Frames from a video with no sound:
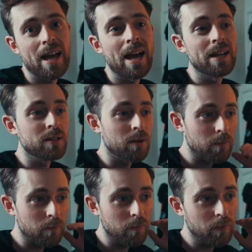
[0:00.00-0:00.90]
and
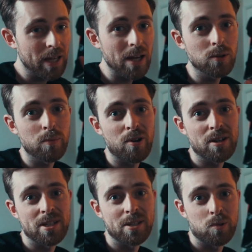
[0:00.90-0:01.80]
get your
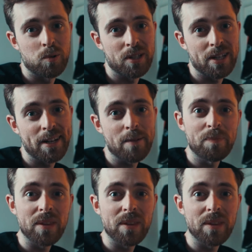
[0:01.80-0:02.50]
prices accordingly.